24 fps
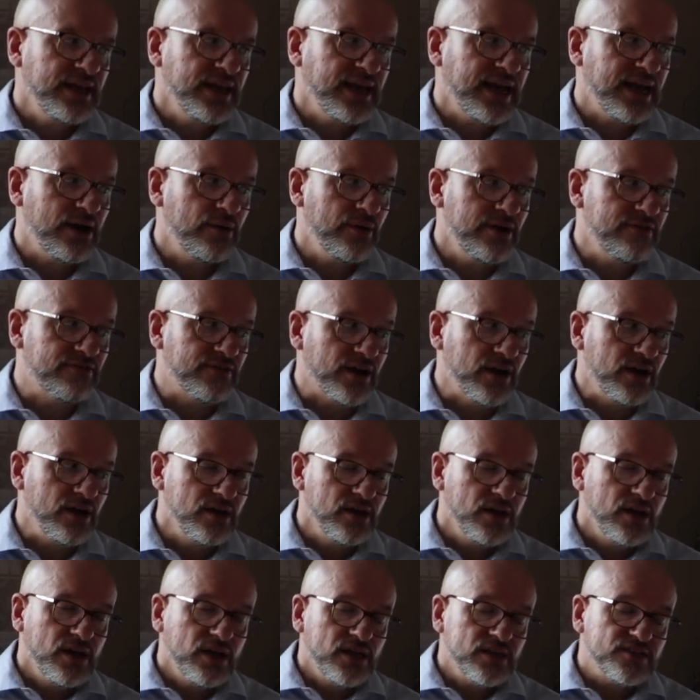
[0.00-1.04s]
However,
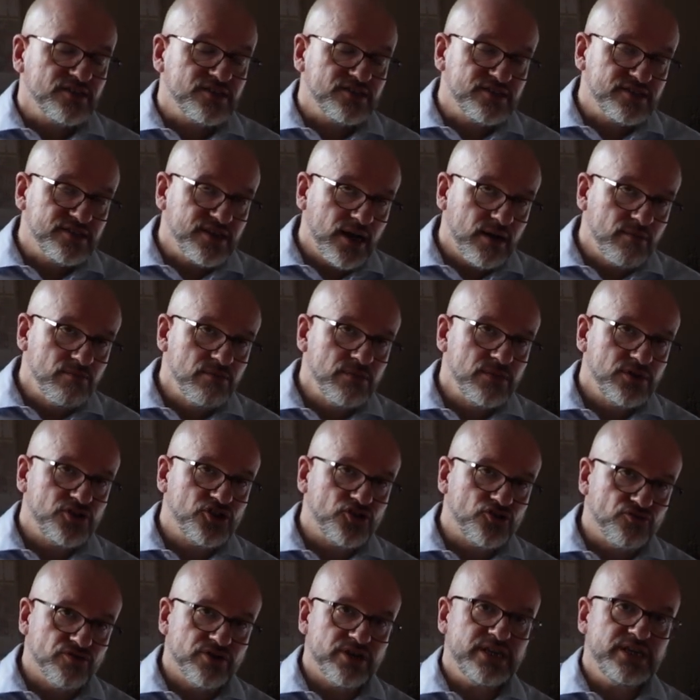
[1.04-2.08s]
some
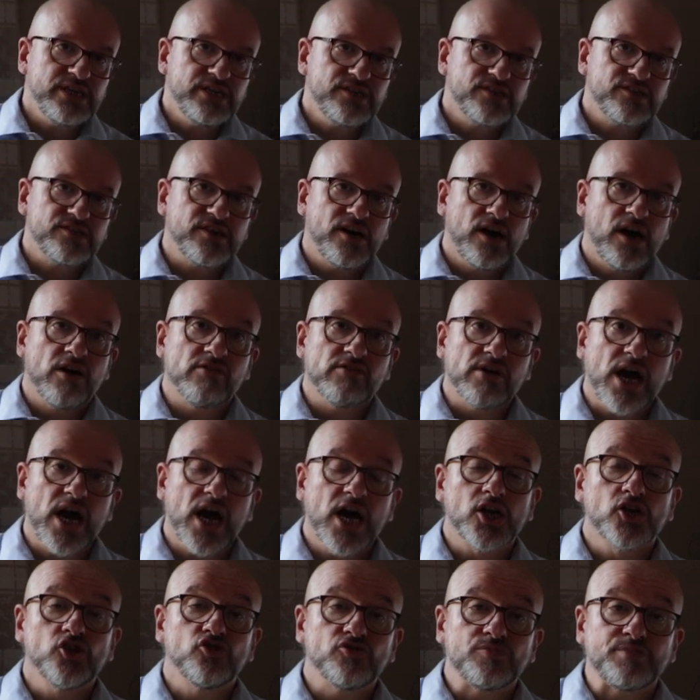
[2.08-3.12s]
degrees are
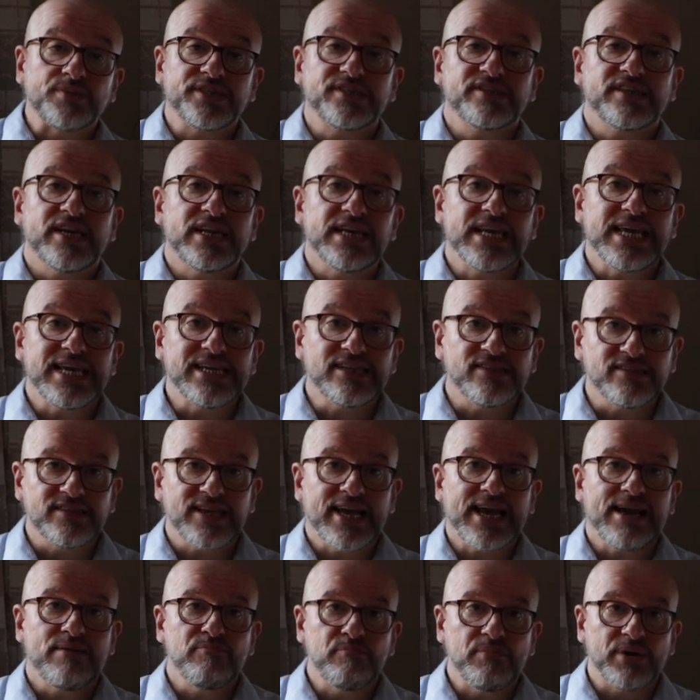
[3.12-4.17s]
100%
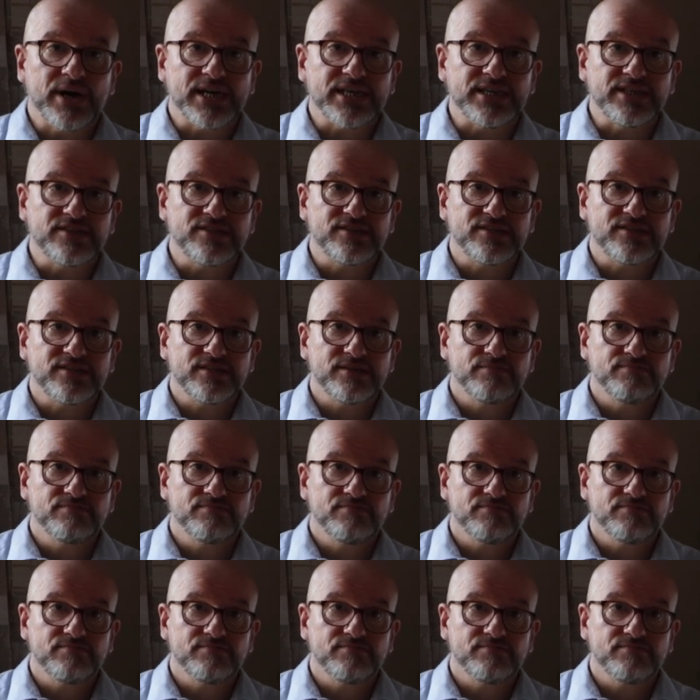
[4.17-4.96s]
exam based.